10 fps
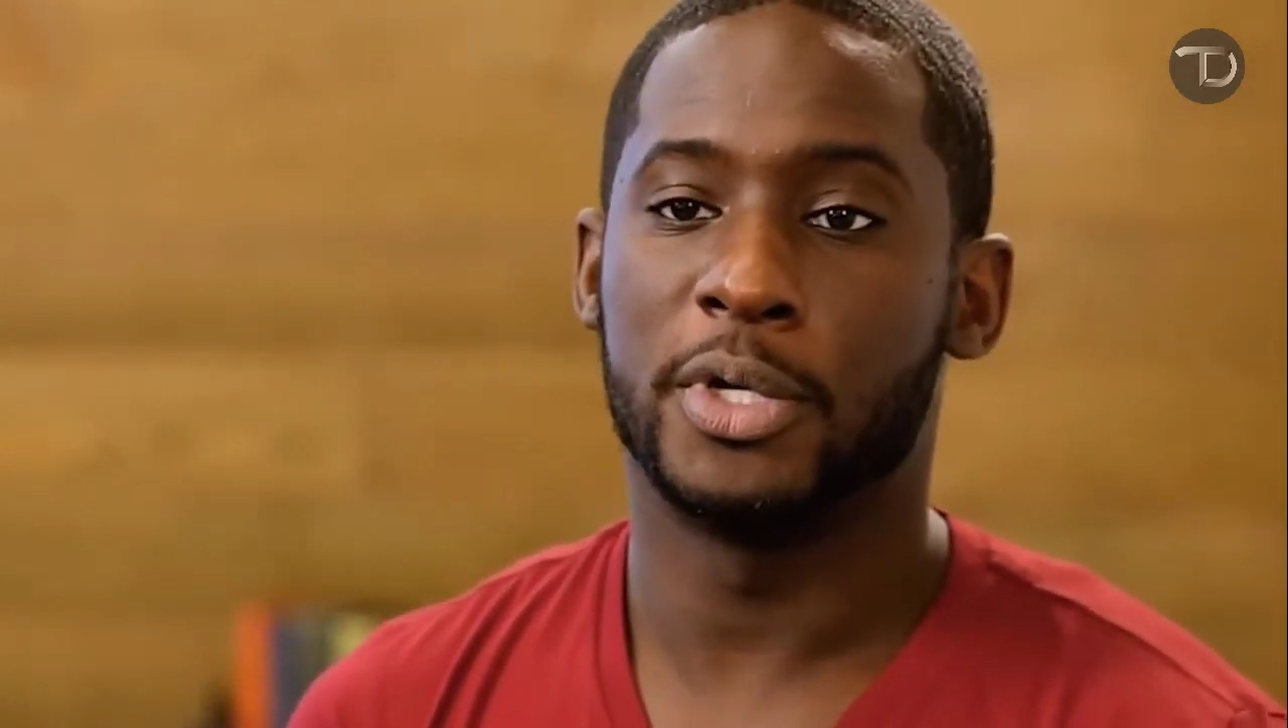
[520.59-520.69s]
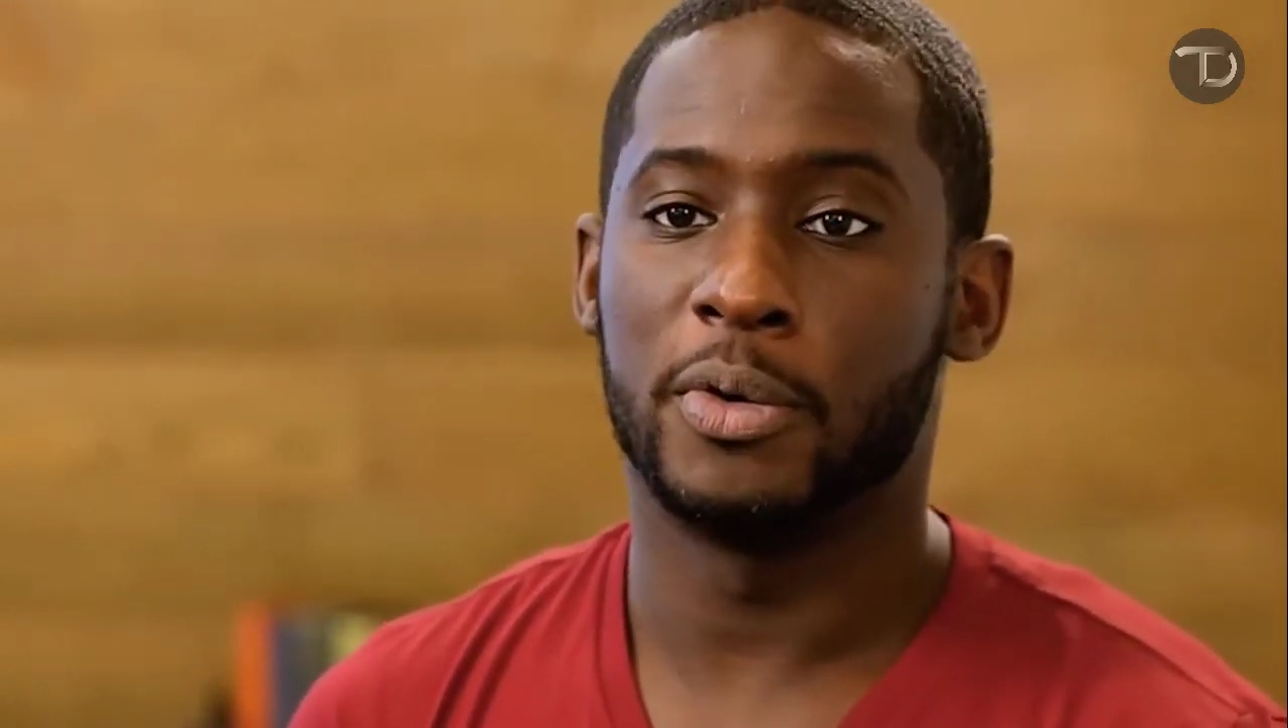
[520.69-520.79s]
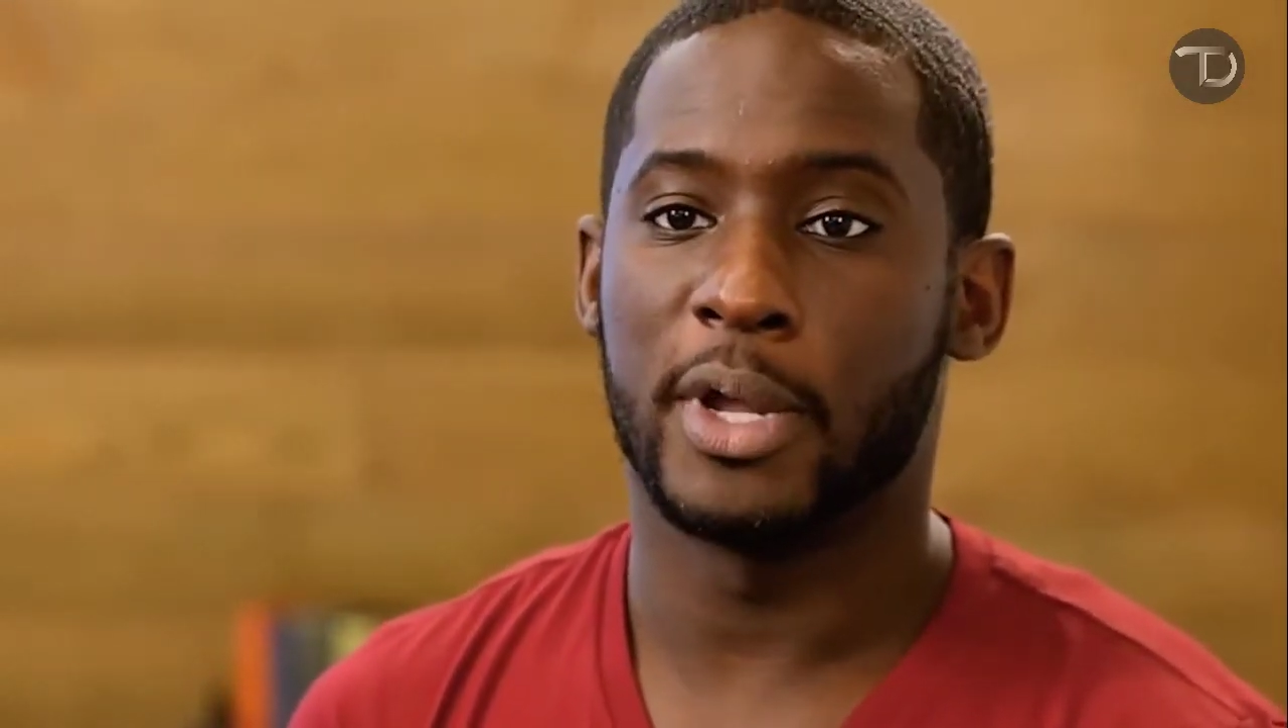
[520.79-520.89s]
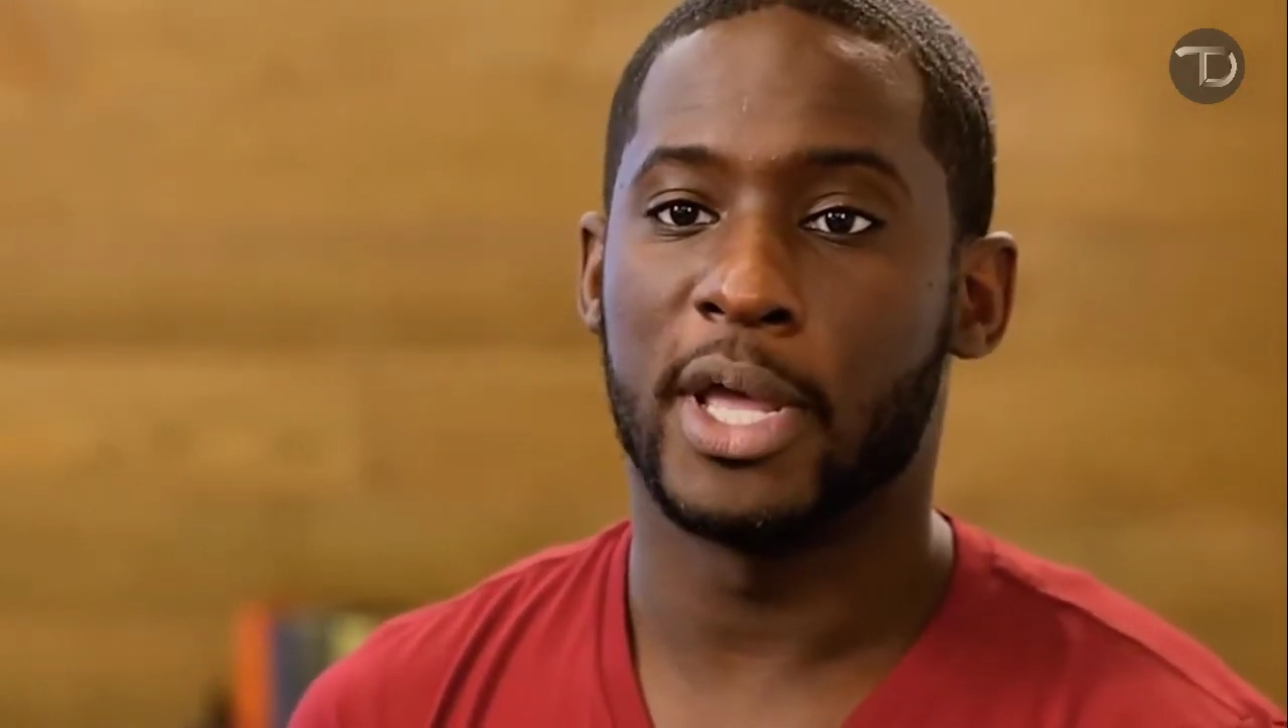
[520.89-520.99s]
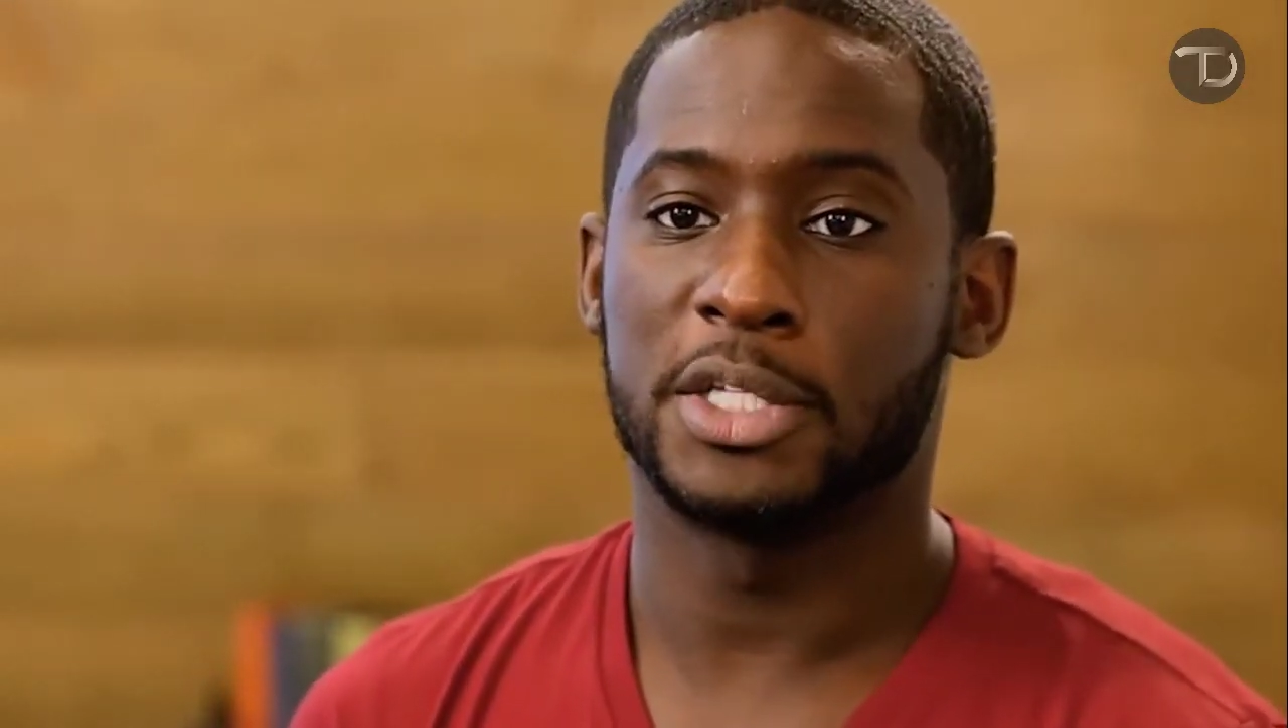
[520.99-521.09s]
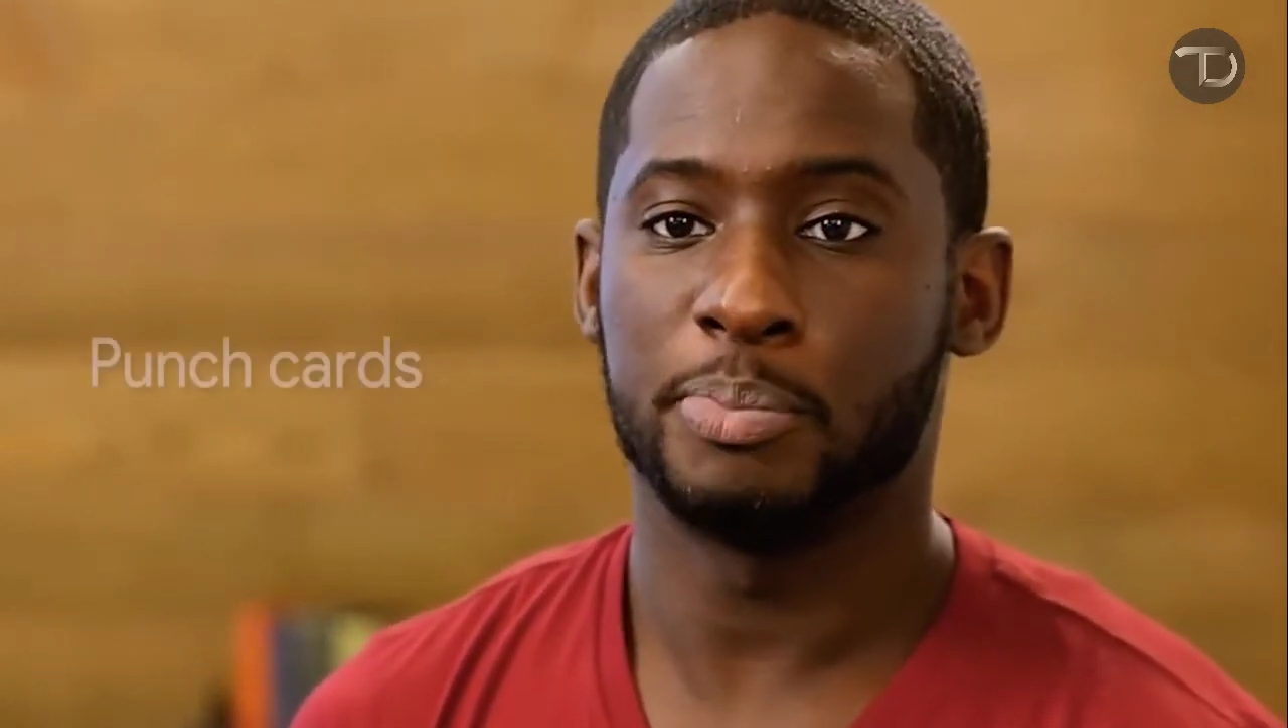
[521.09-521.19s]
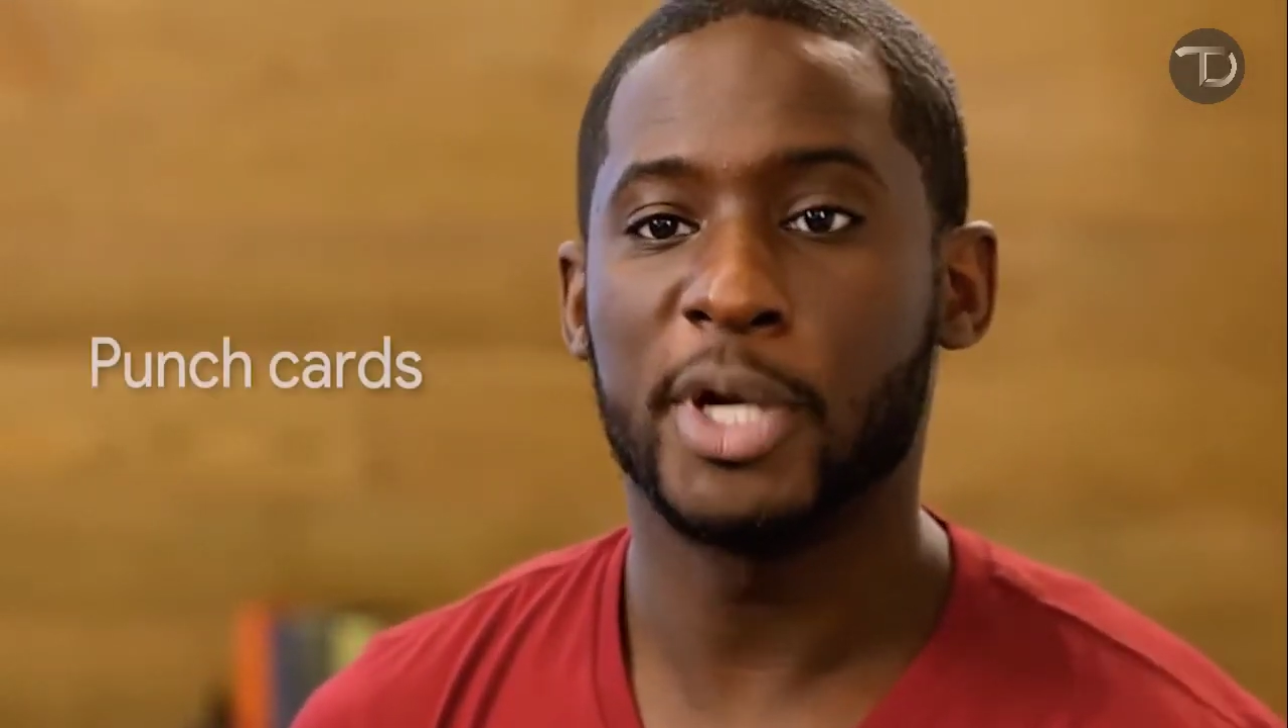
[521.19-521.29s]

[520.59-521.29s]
were known as